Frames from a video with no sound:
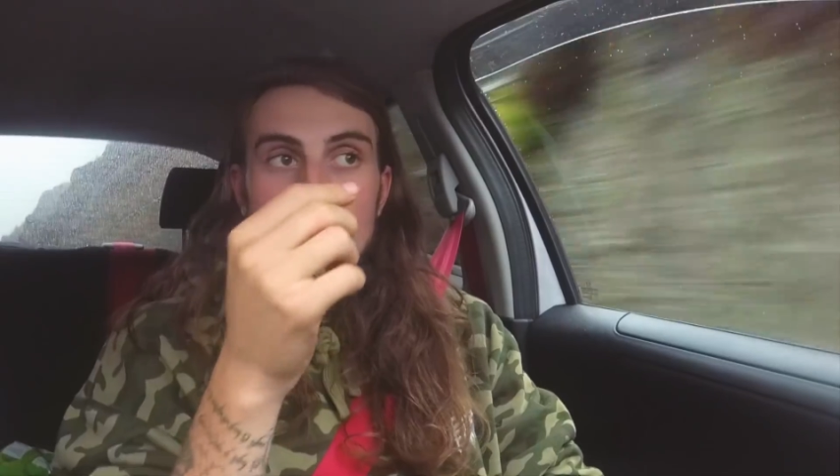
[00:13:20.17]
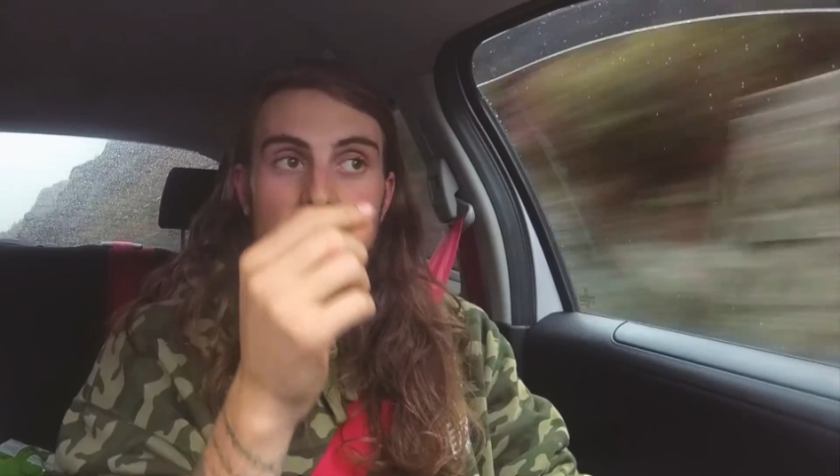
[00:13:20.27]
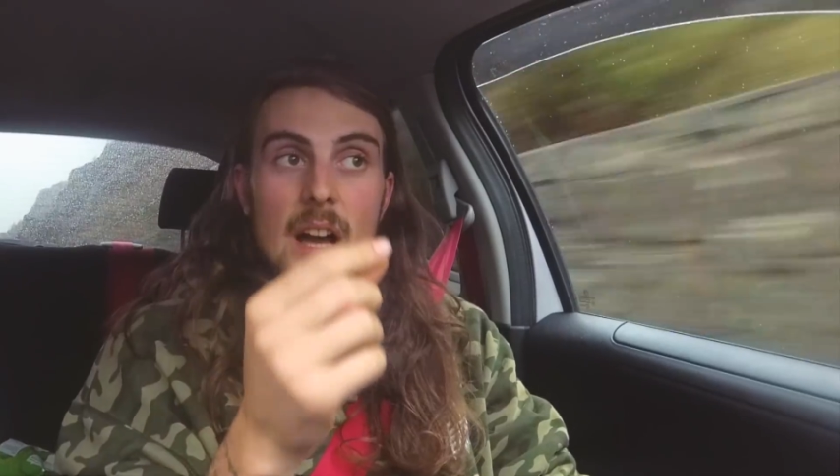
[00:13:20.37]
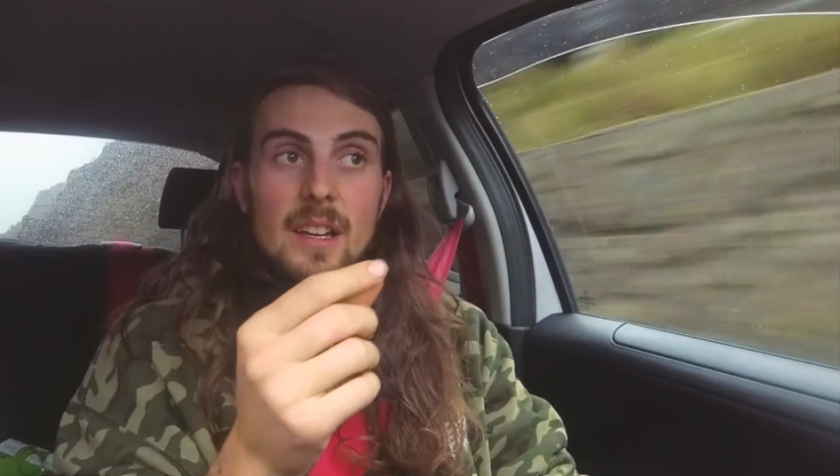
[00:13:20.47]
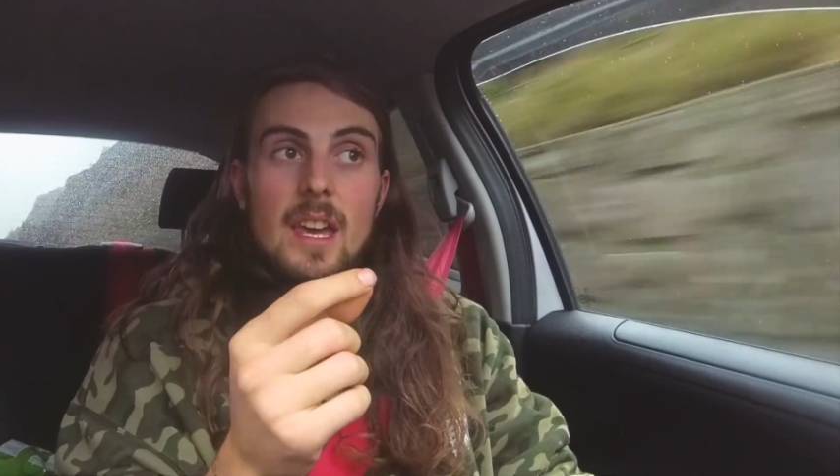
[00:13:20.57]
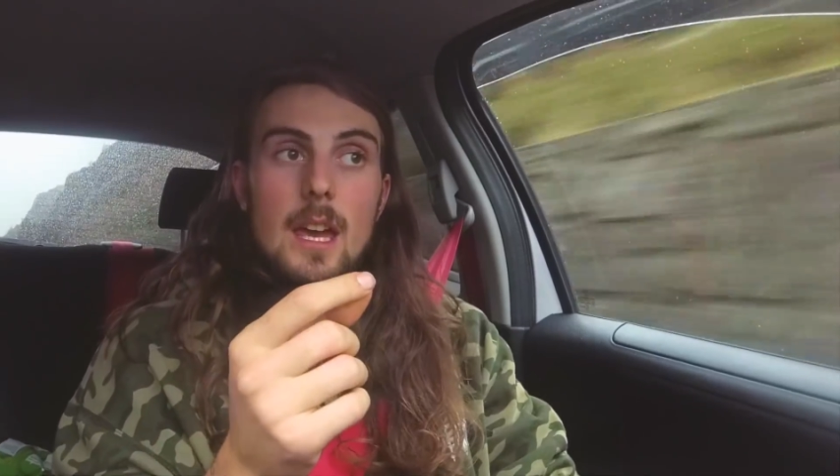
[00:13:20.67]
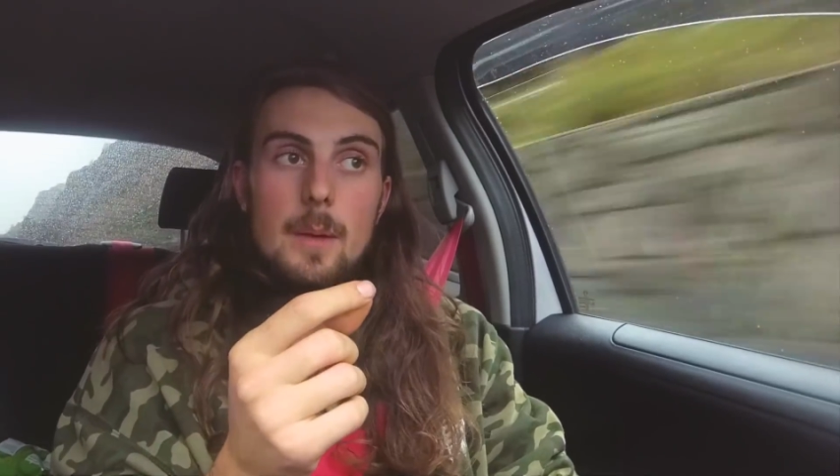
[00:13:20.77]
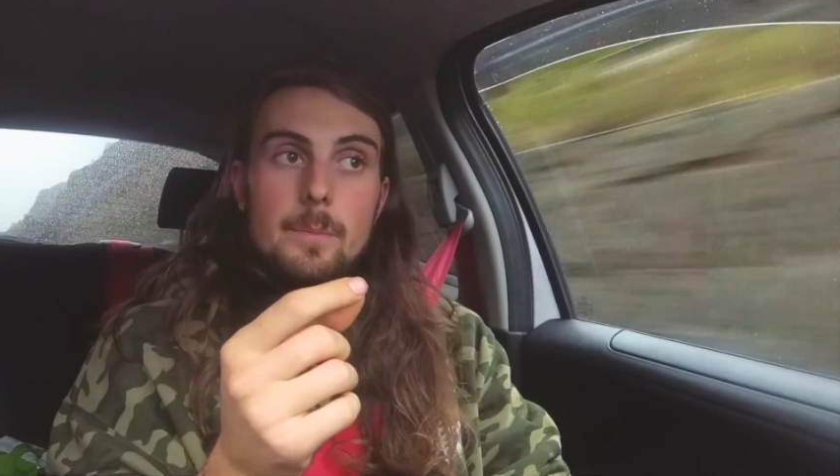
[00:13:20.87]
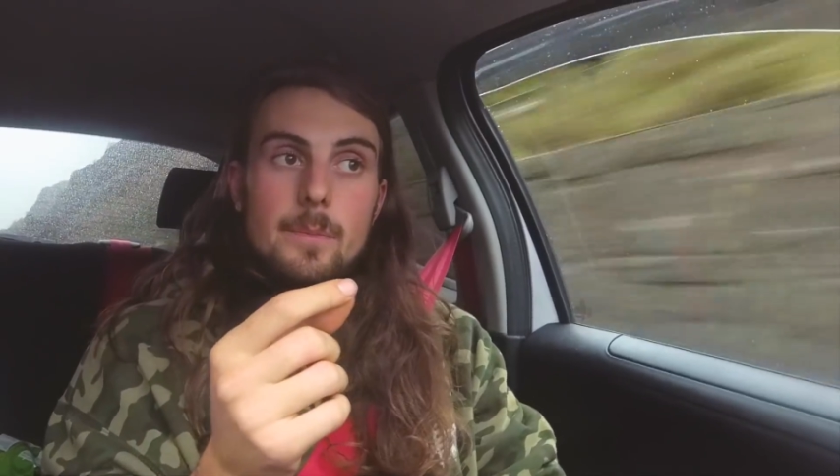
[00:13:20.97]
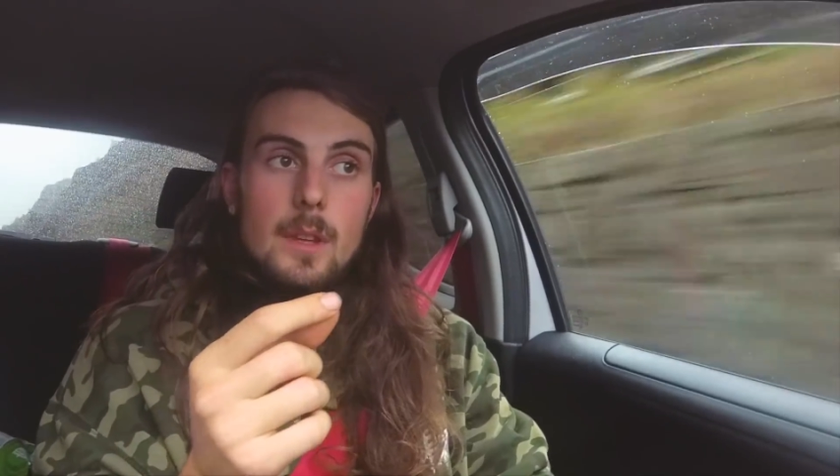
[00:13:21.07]
That
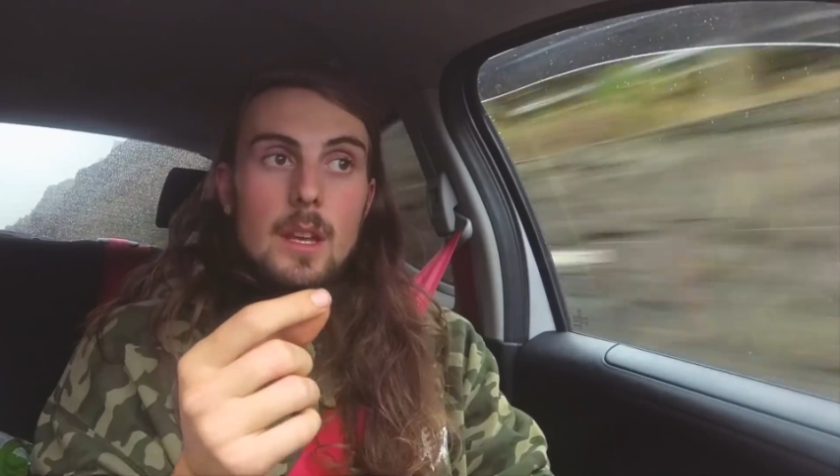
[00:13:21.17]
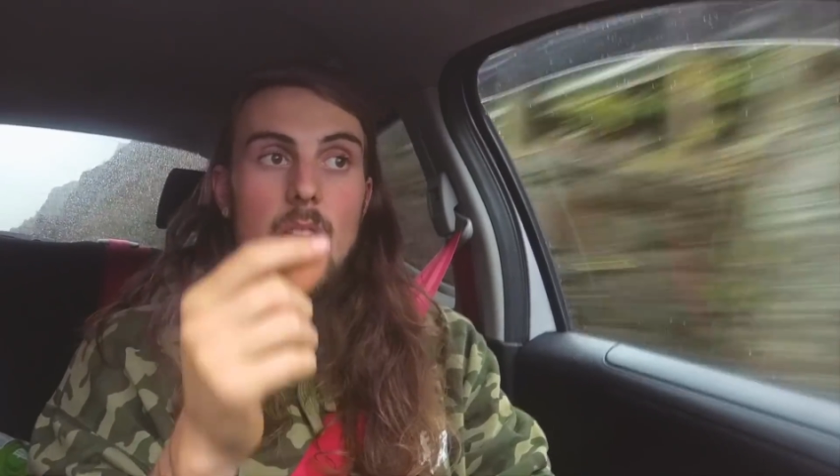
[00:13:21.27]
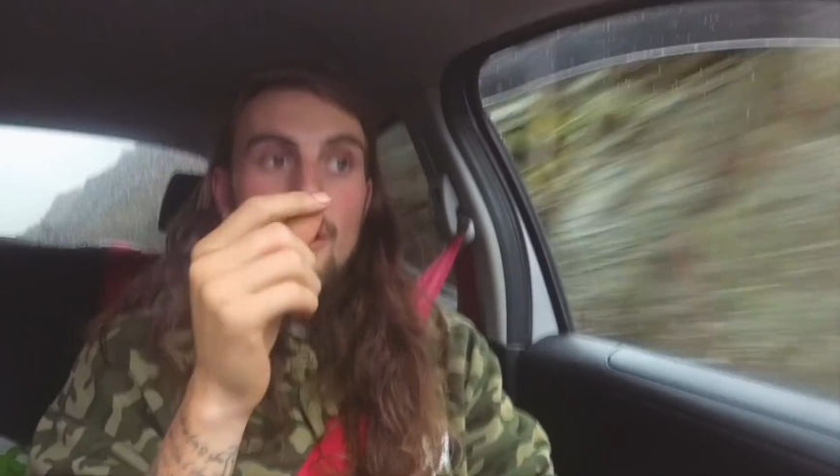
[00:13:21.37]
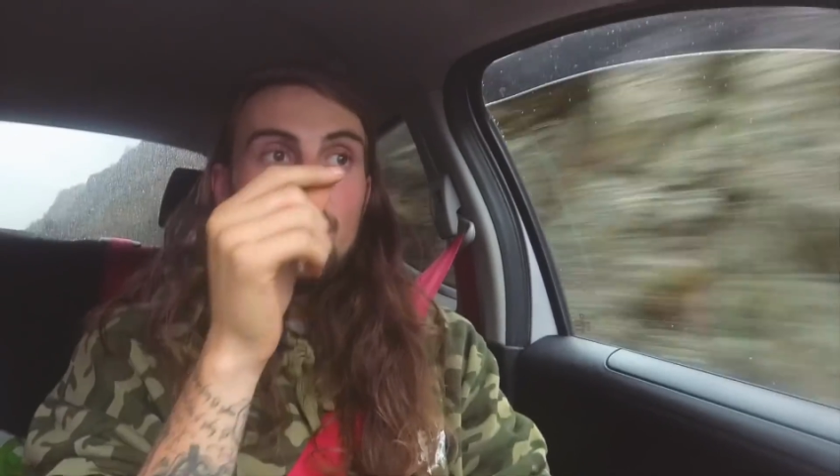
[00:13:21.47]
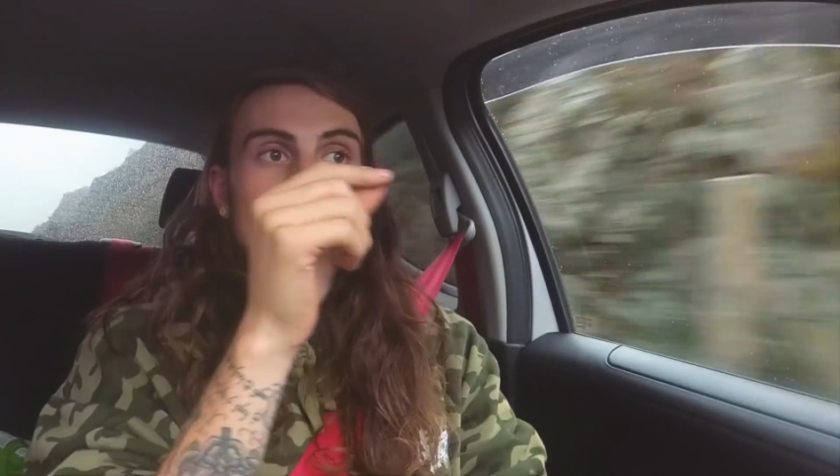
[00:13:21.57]
game, if